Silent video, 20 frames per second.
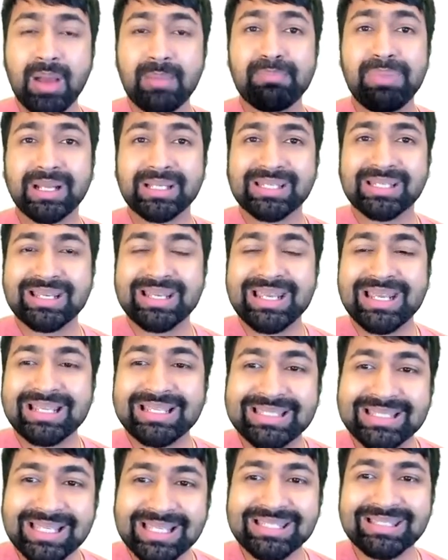But
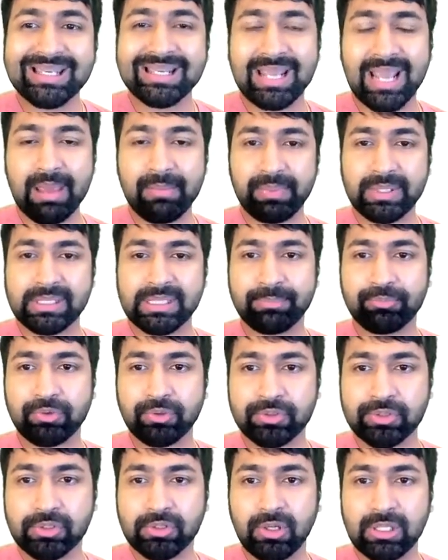existing MPC
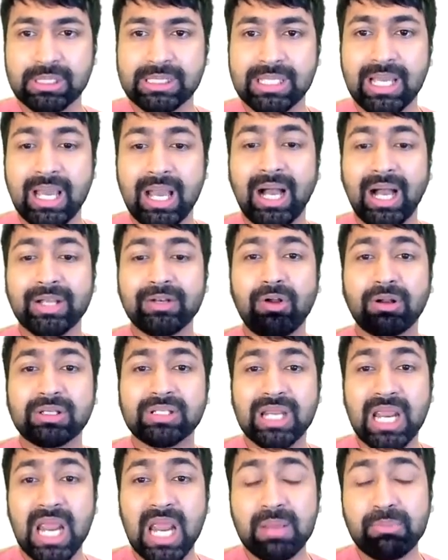protocols are not
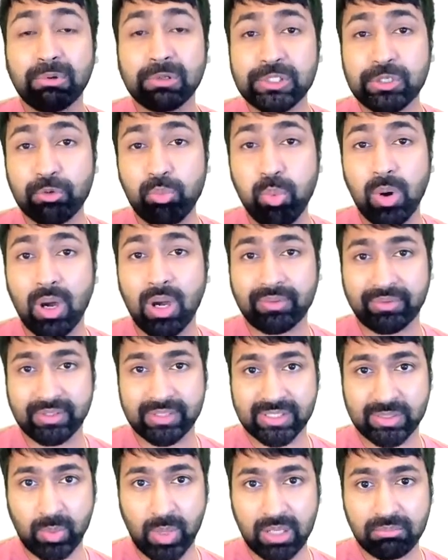able to work
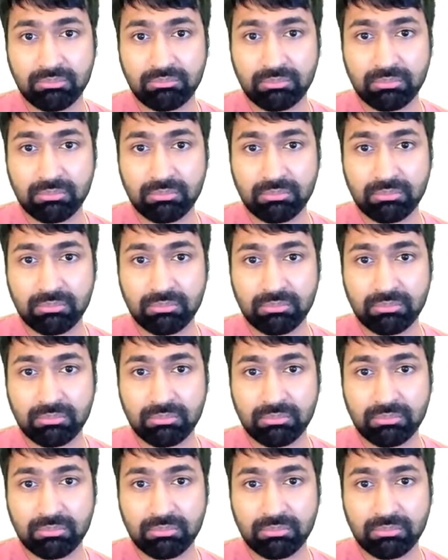this way.